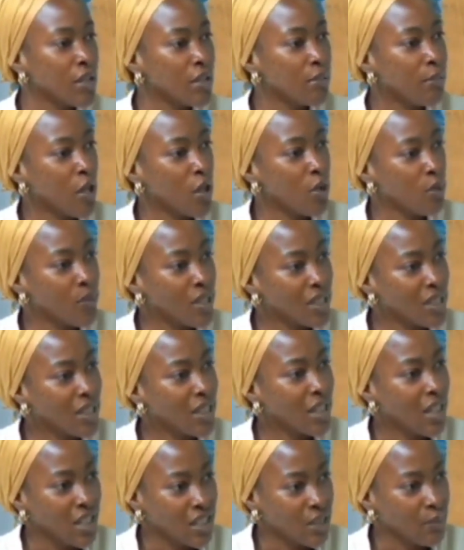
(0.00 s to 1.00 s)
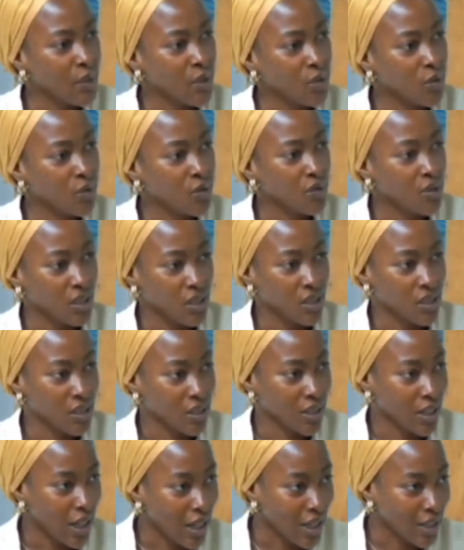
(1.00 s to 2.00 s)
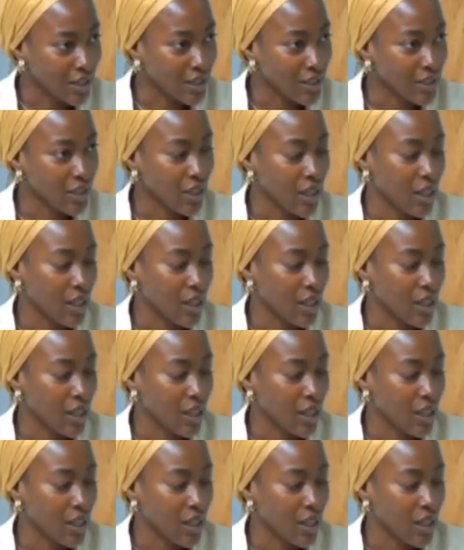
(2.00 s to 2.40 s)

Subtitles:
the biometric aspect of these cards.